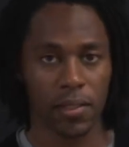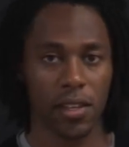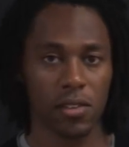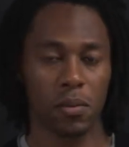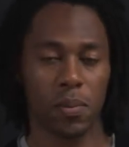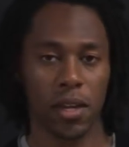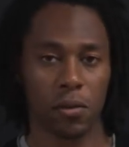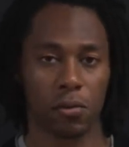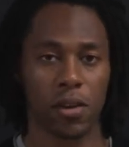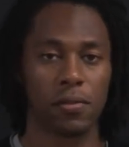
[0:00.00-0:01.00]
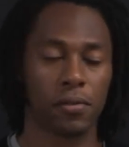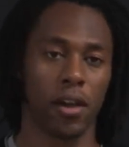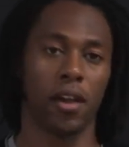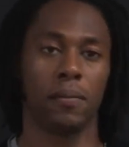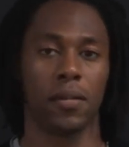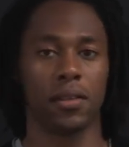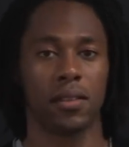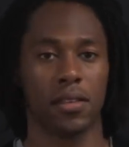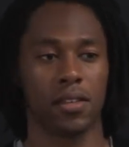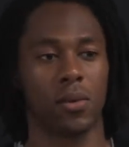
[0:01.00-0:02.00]
These could be reframed,
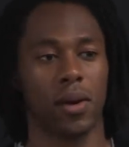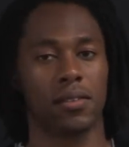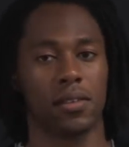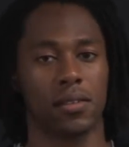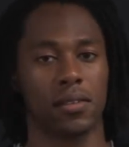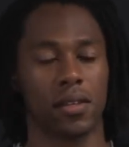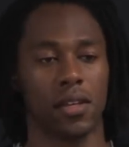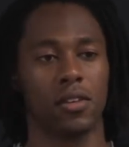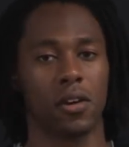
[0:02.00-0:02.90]
these questions, in